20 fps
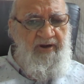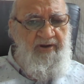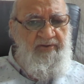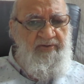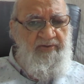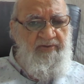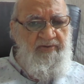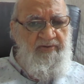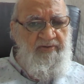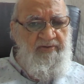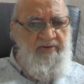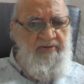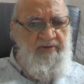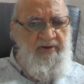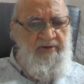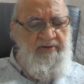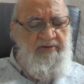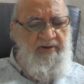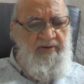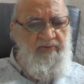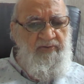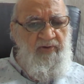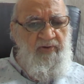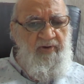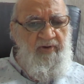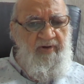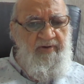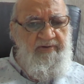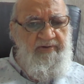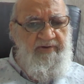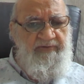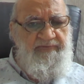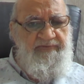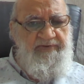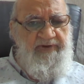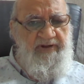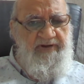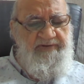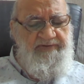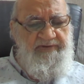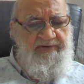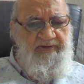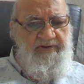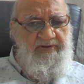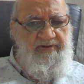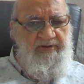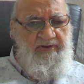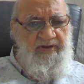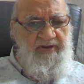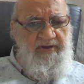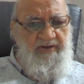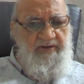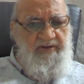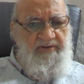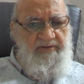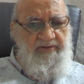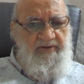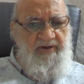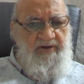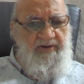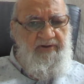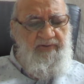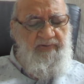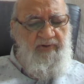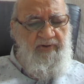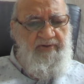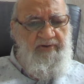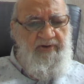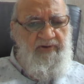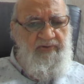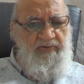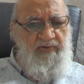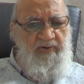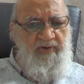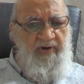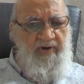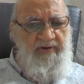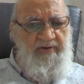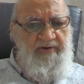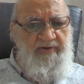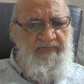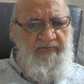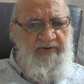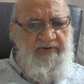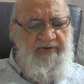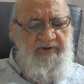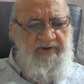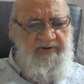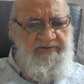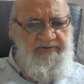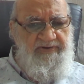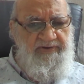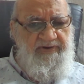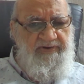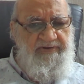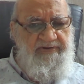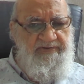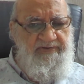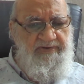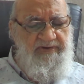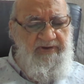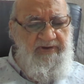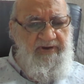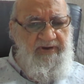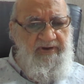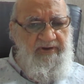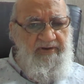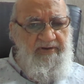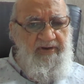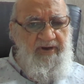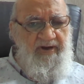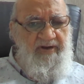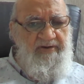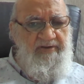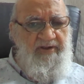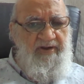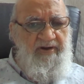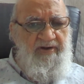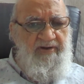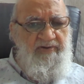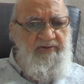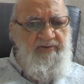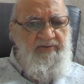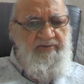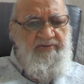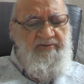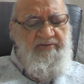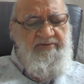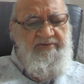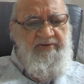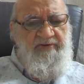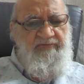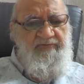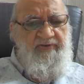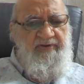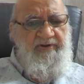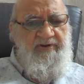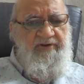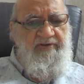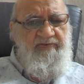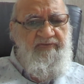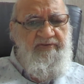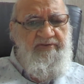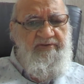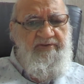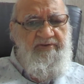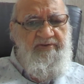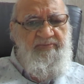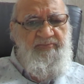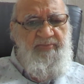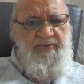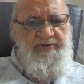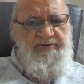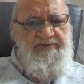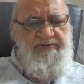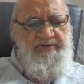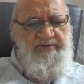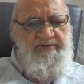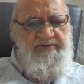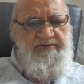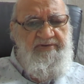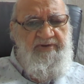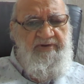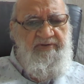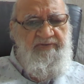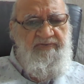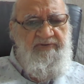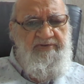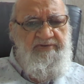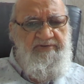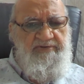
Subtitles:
had to undergo a lot of torture. They had to undergo a lot of atrocities. And they had to suffer it with patience and with